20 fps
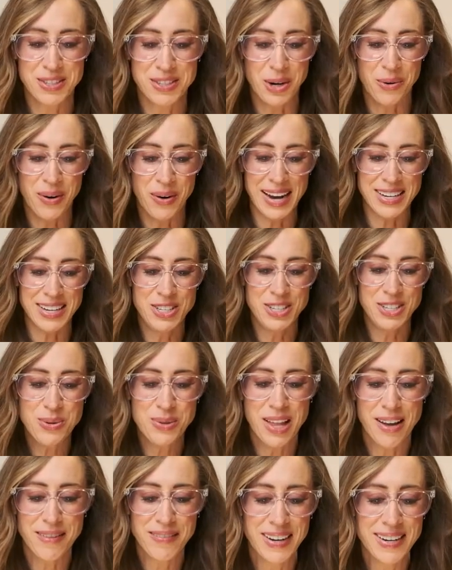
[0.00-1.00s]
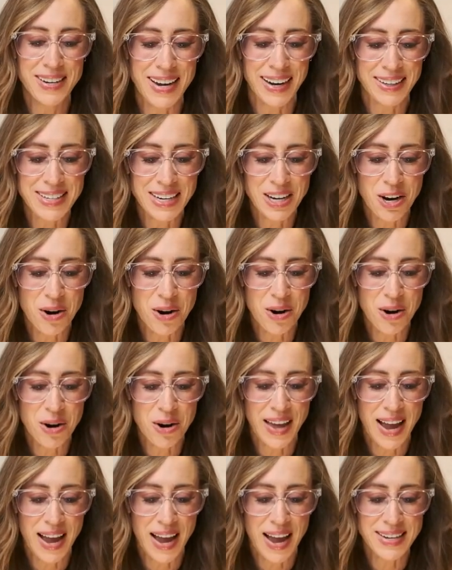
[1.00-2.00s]
So I do love connecting
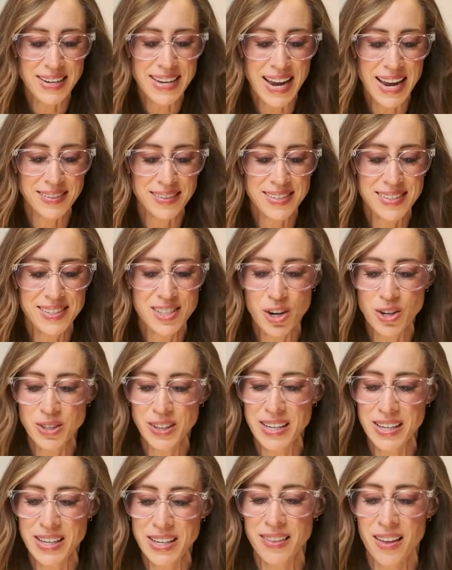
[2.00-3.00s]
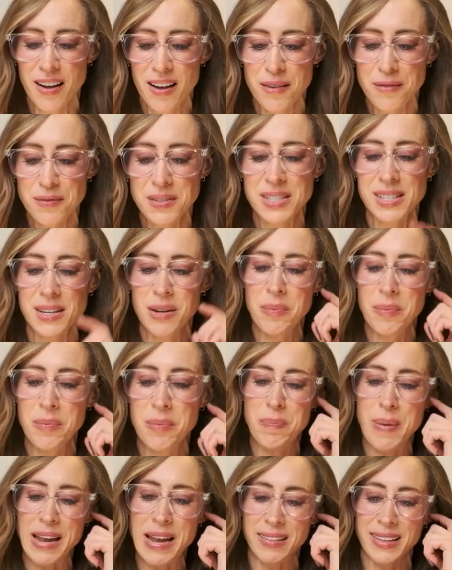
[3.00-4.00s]
over that. Yes, Darlene loves
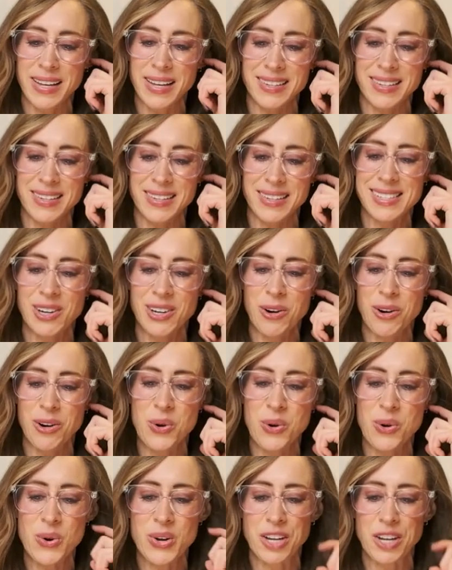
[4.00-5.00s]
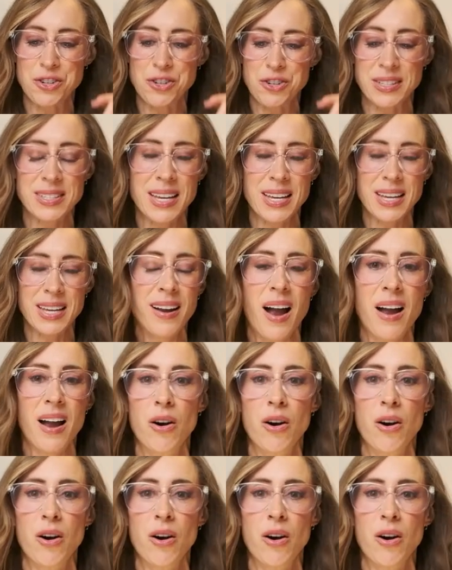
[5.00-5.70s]
Bailey's whole kitchen sink.